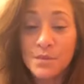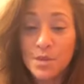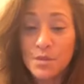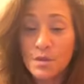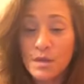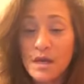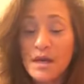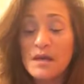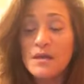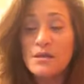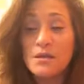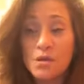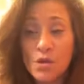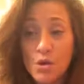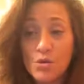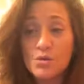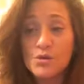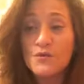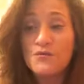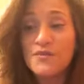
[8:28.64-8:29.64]
Okay,
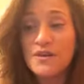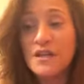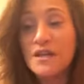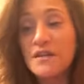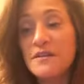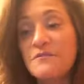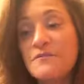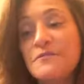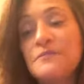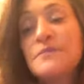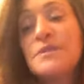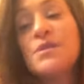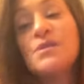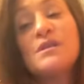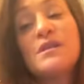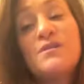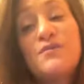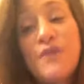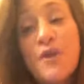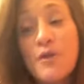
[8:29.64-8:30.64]
learn to forgive because
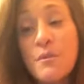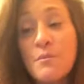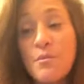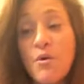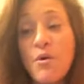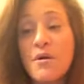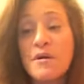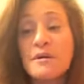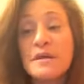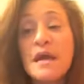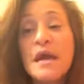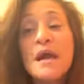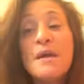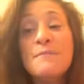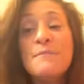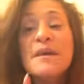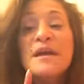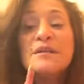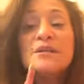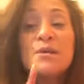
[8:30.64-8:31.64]
it's very important.
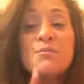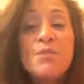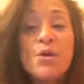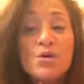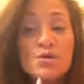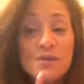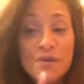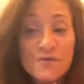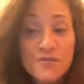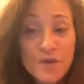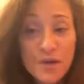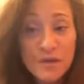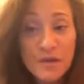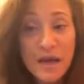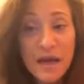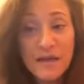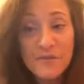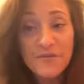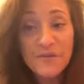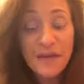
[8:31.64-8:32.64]
Make the most of your
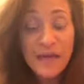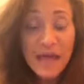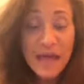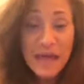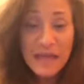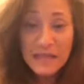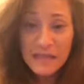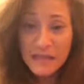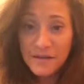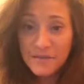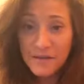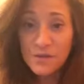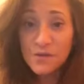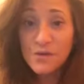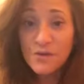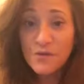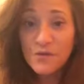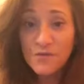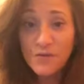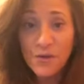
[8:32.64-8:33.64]
life and live it
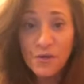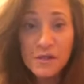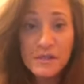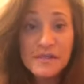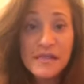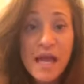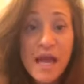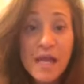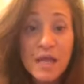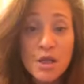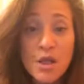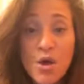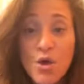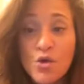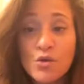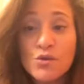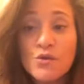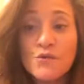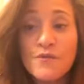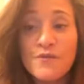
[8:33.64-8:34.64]
to the fullest and
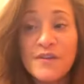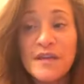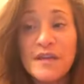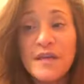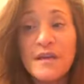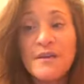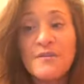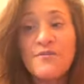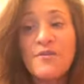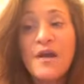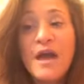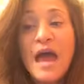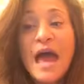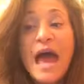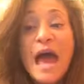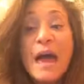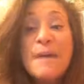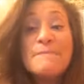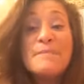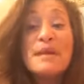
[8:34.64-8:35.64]
learn to forgive
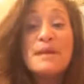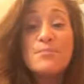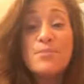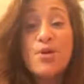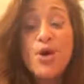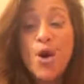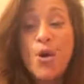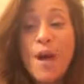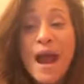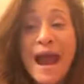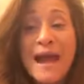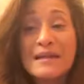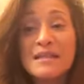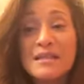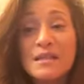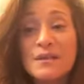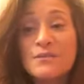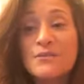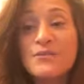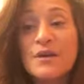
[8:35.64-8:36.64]
and be
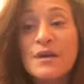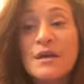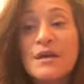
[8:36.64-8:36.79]
proactive.